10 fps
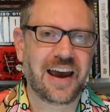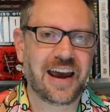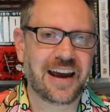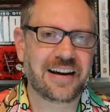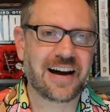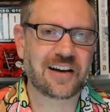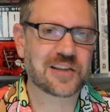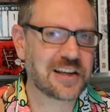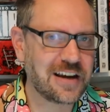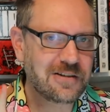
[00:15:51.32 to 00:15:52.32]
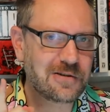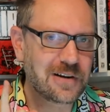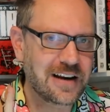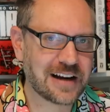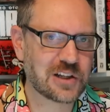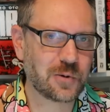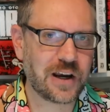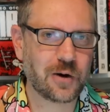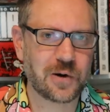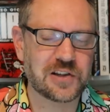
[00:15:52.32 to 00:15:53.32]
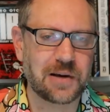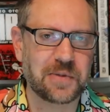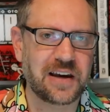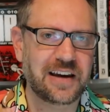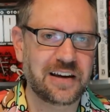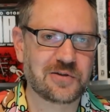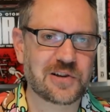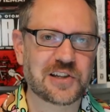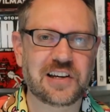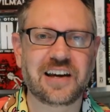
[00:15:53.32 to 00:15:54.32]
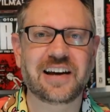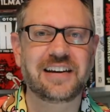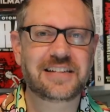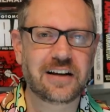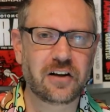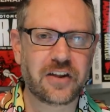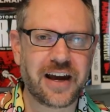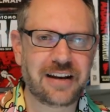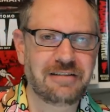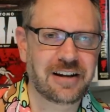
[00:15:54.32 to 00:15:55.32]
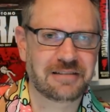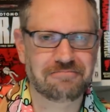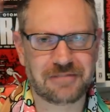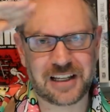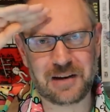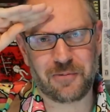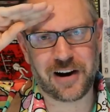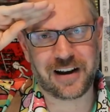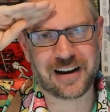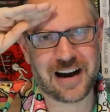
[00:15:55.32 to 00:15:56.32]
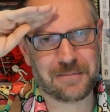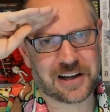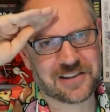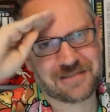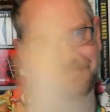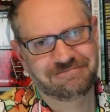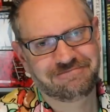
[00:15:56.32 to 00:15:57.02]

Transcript: And I'll see you next week with something interesting. Until then, keep reading comics.